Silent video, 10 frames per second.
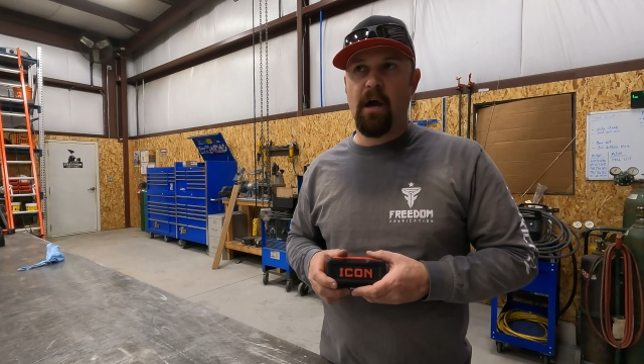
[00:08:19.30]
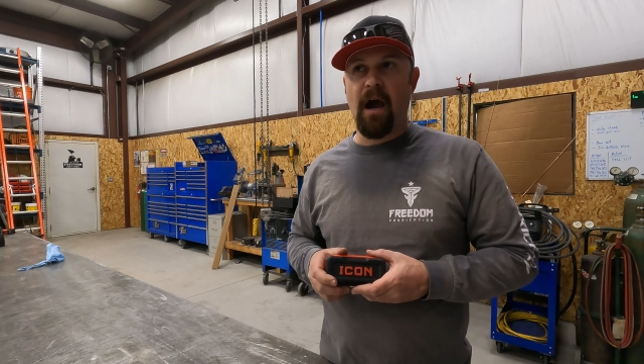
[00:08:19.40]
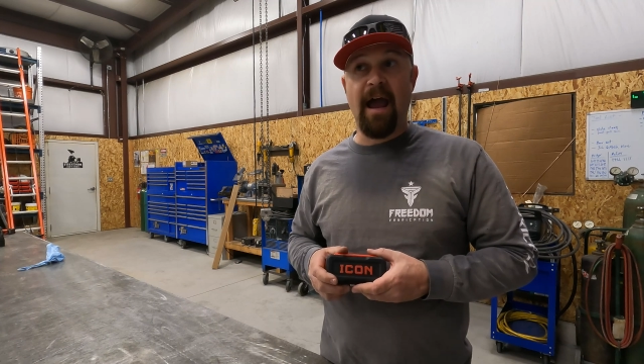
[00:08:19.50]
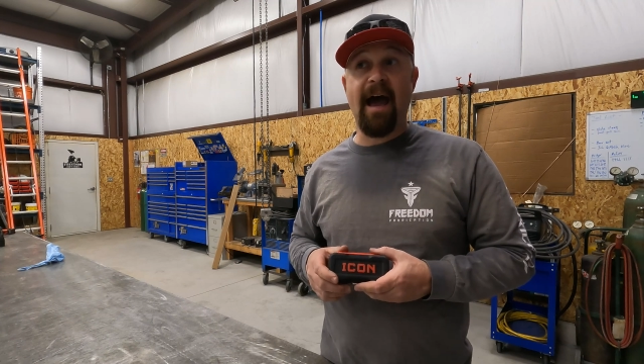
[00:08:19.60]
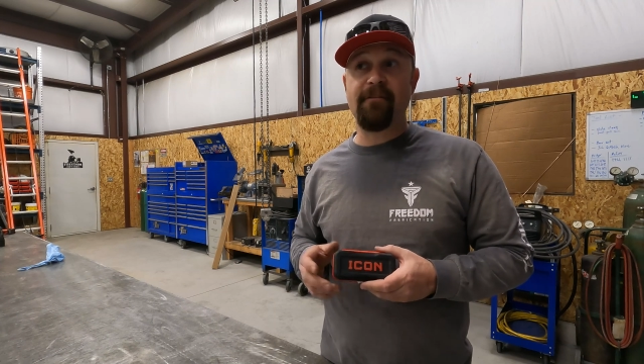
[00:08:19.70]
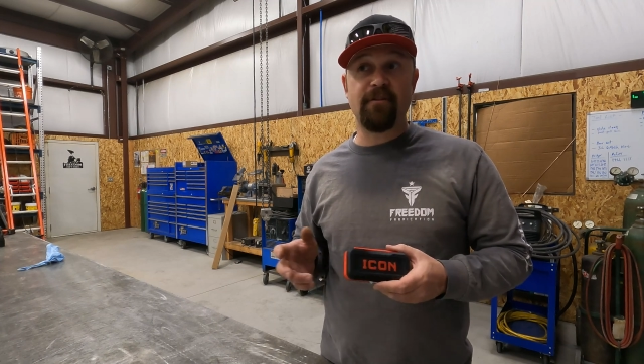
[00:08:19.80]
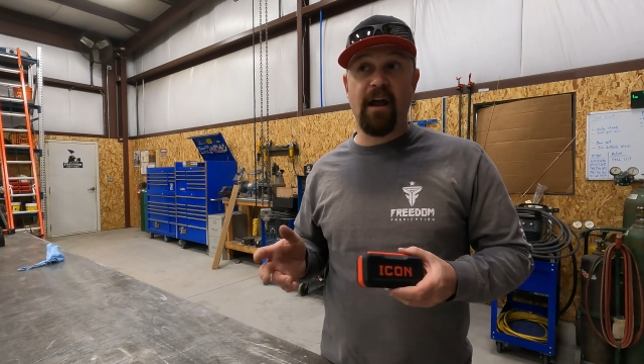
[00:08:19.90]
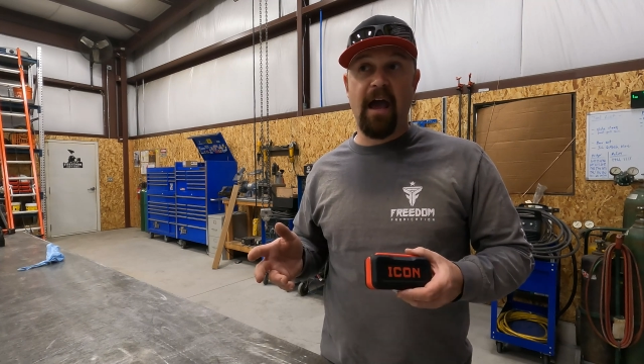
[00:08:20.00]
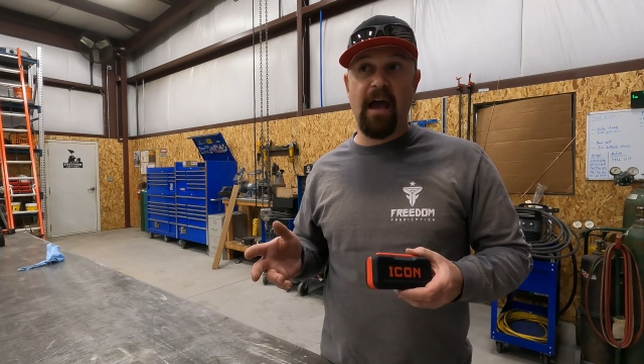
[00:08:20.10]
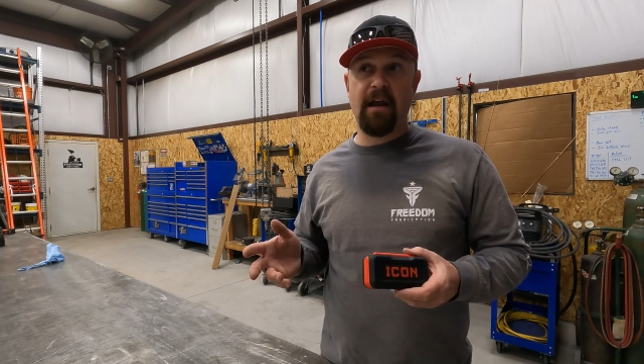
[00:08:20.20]
I haven't
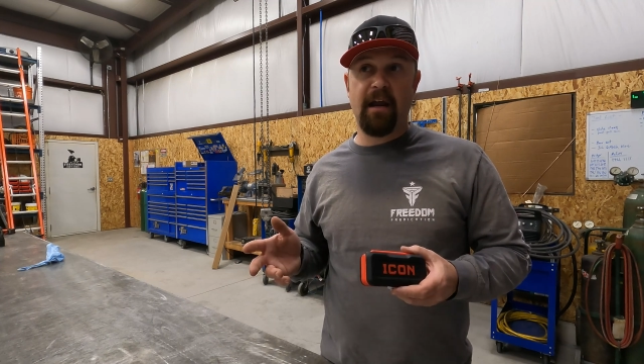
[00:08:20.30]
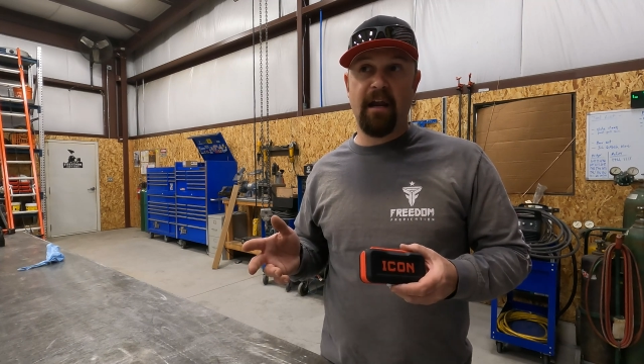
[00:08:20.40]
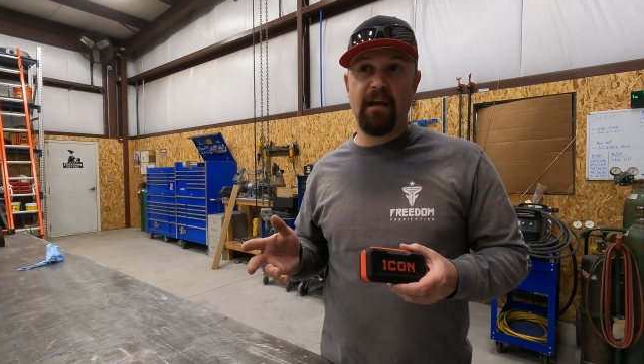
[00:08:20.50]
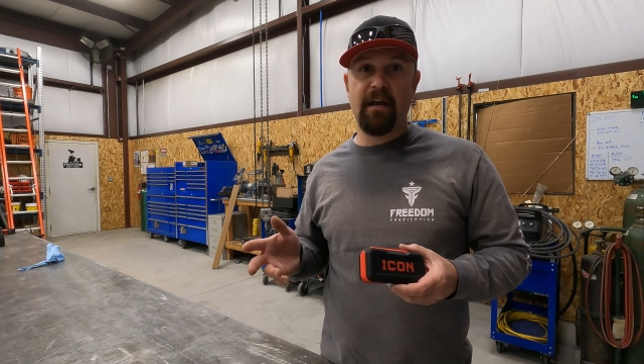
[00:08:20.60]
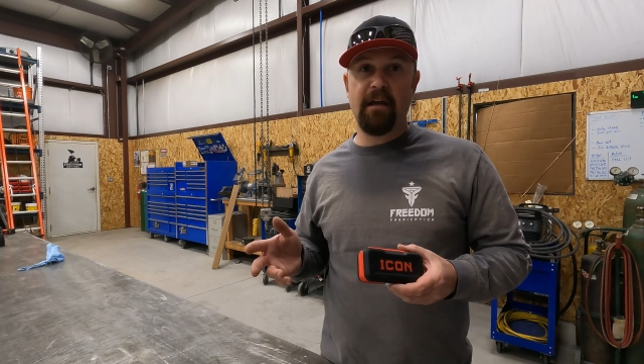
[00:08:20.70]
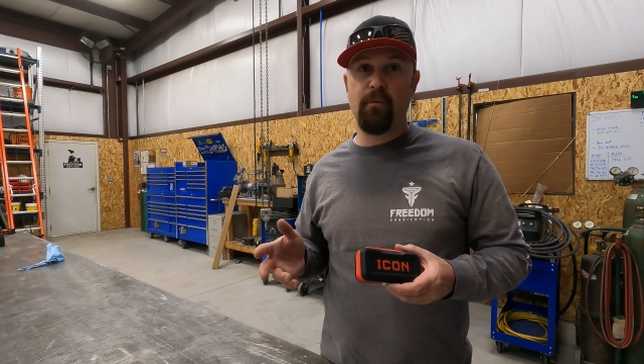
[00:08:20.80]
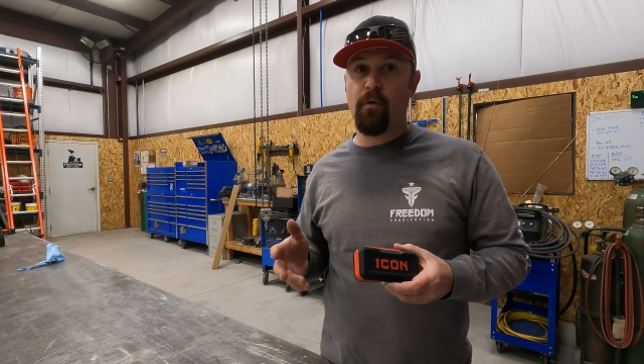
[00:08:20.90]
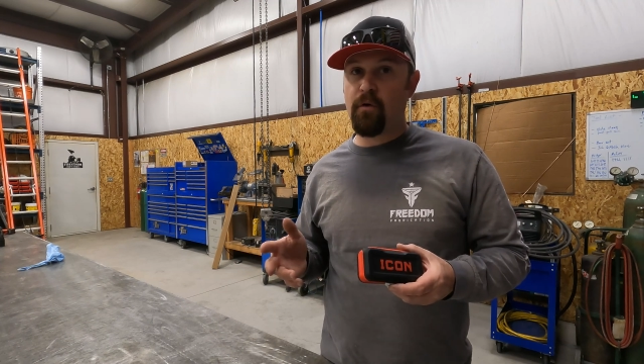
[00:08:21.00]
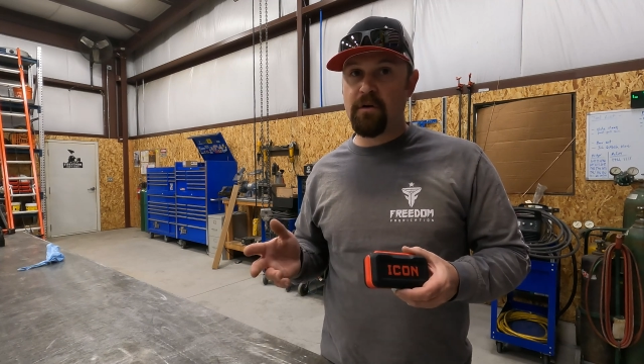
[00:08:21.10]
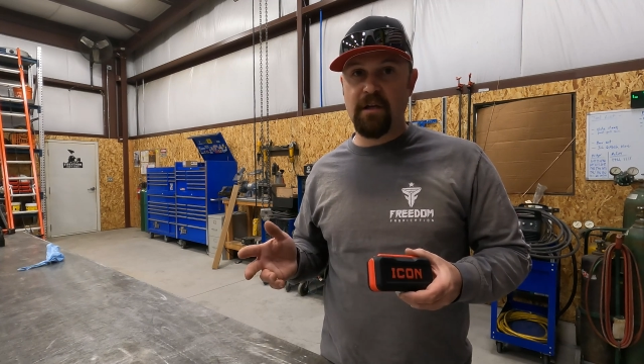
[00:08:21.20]
had any
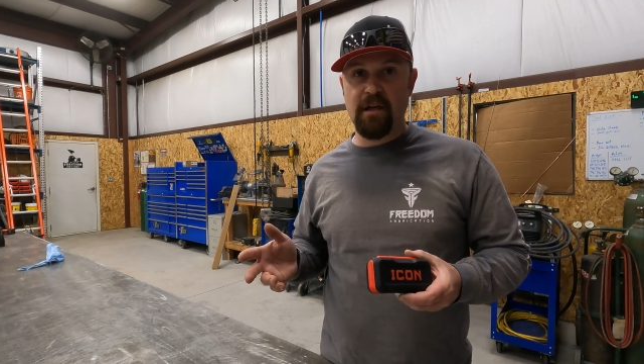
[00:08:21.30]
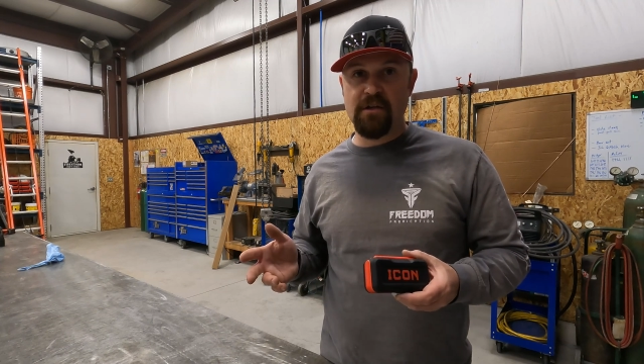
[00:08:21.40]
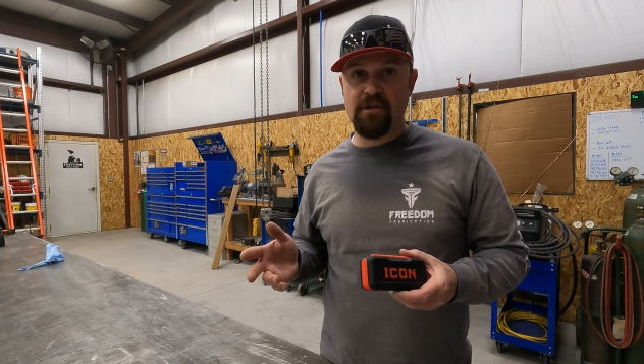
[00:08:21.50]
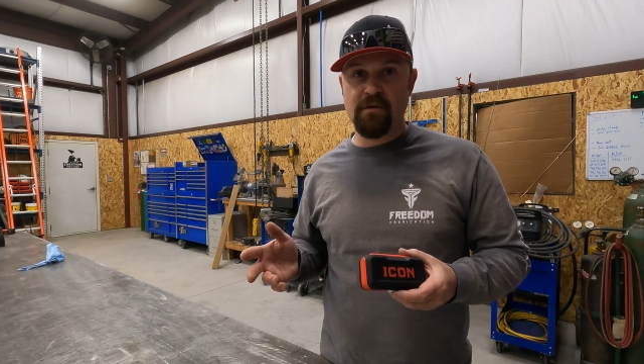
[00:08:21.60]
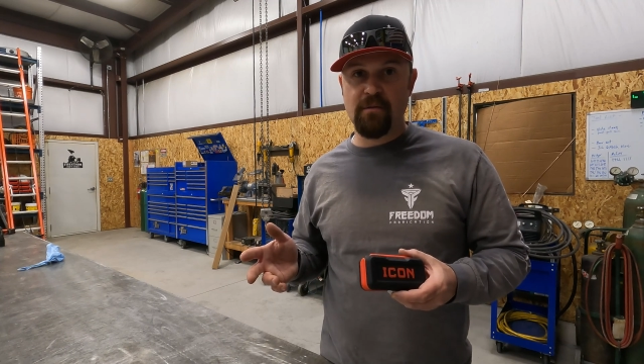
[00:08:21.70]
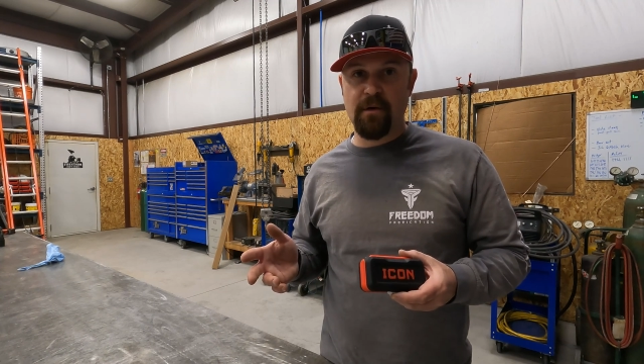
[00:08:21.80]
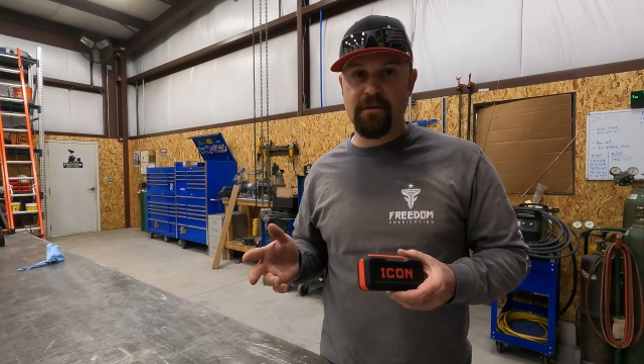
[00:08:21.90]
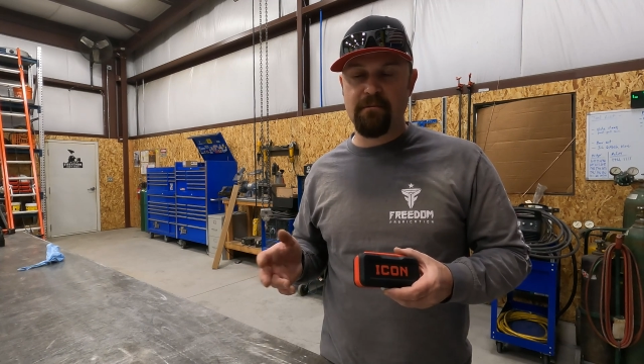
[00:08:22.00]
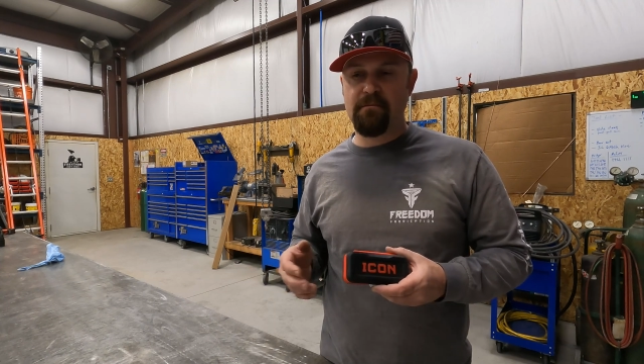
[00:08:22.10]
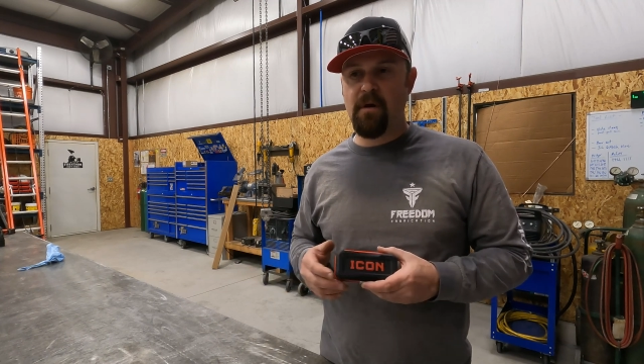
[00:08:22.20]
warranty issues with
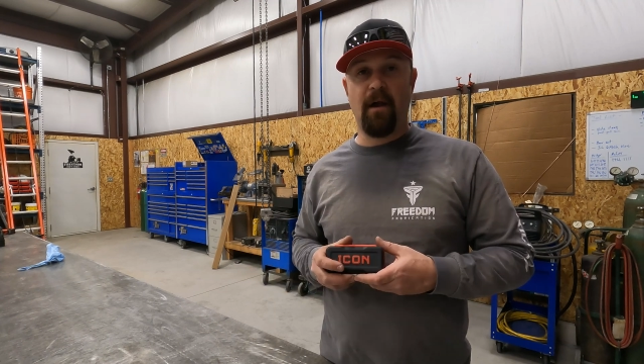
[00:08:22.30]
them.